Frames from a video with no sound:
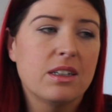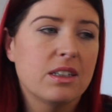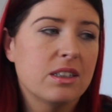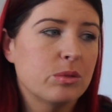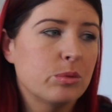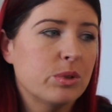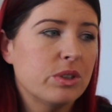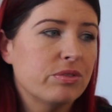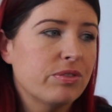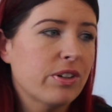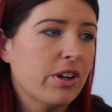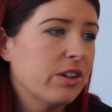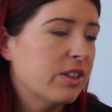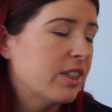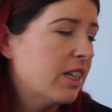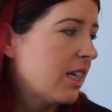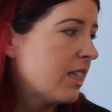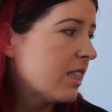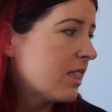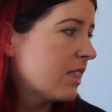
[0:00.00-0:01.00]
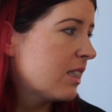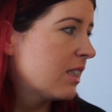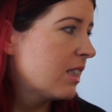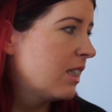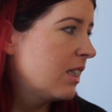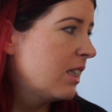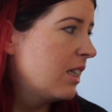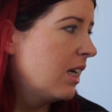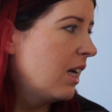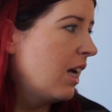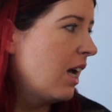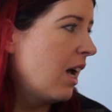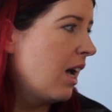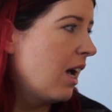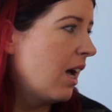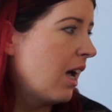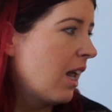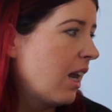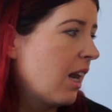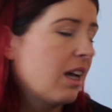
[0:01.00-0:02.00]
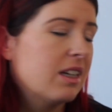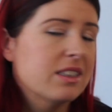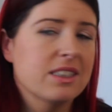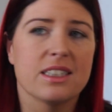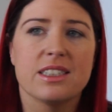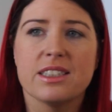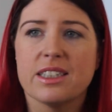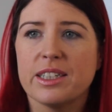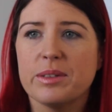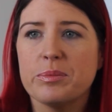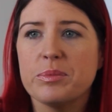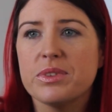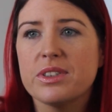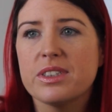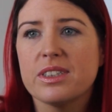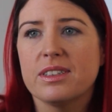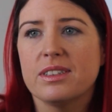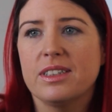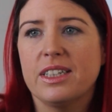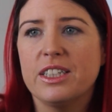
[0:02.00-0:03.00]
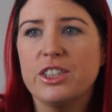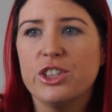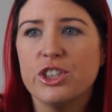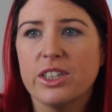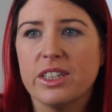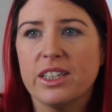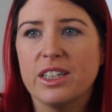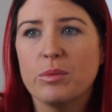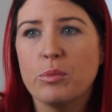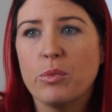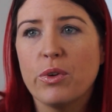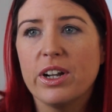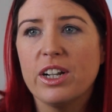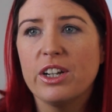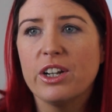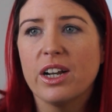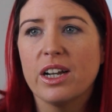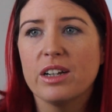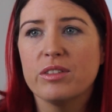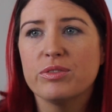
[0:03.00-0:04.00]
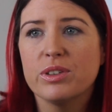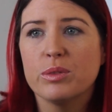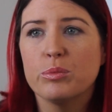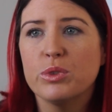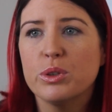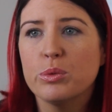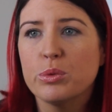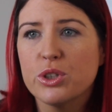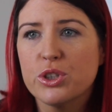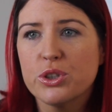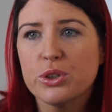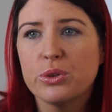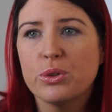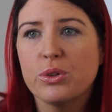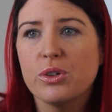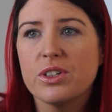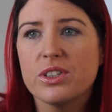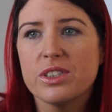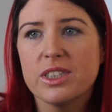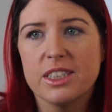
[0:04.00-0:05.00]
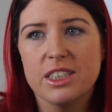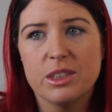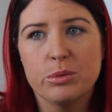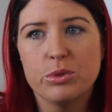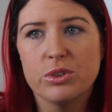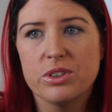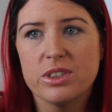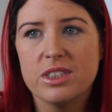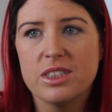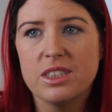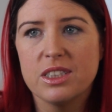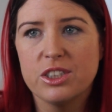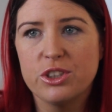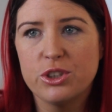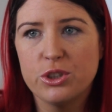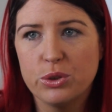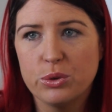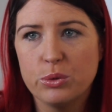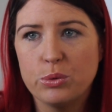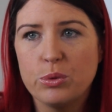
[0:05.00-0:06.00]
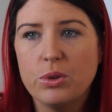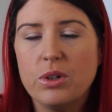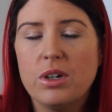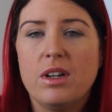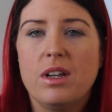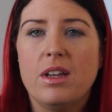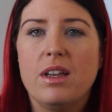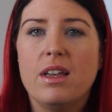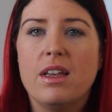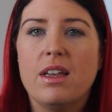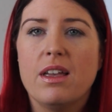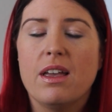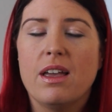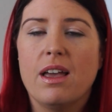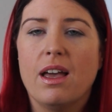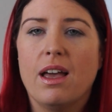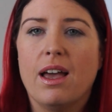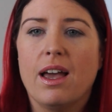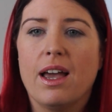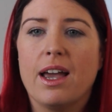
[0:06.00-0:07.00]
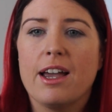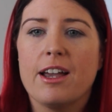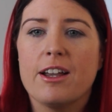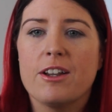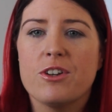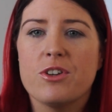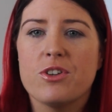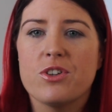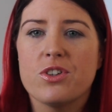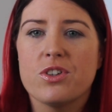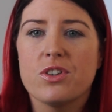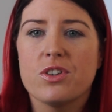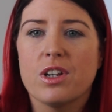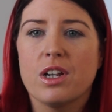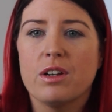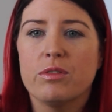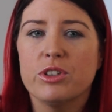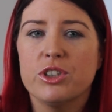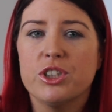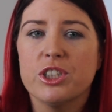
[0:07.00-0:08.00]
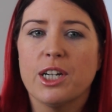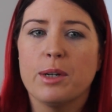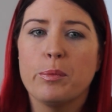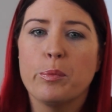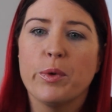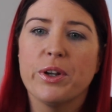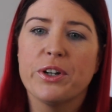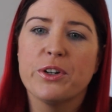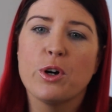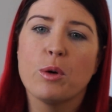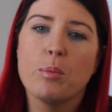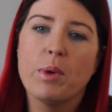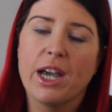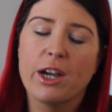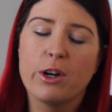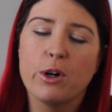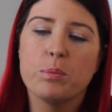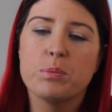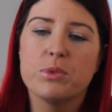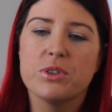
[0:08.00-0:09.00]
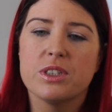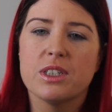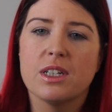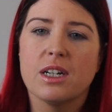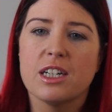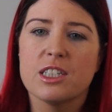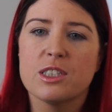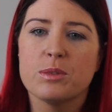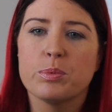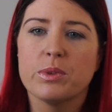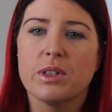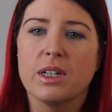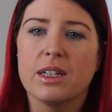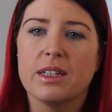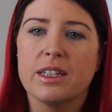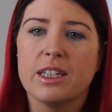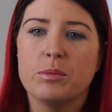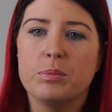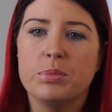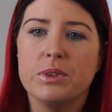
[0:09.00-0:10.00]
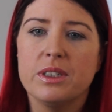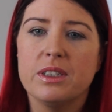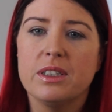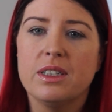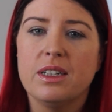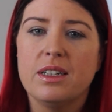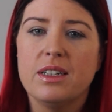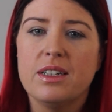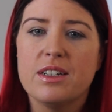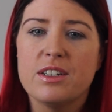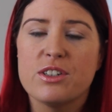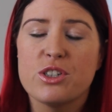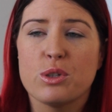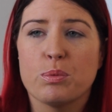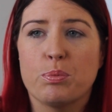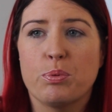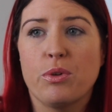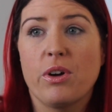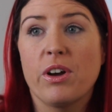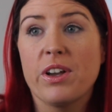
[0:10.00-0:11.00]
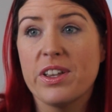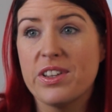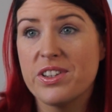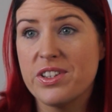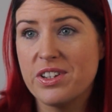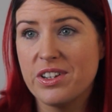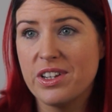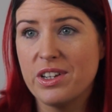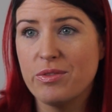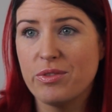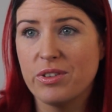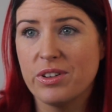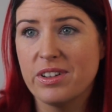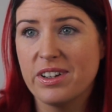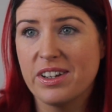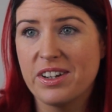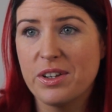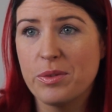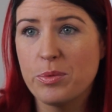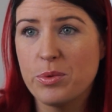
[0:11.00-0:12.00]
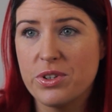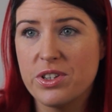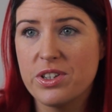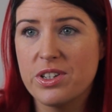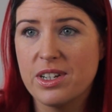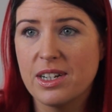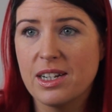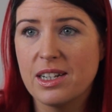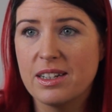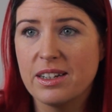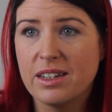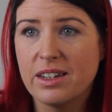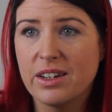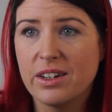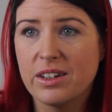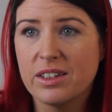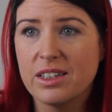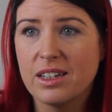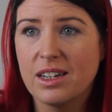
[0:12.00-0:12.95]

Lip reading: And we've heard that a lot of times, enjoy him while you have him. We were told that he wouldn't see 2, and every time we'd go back up to the hospital they'd be surprised even that he was still there.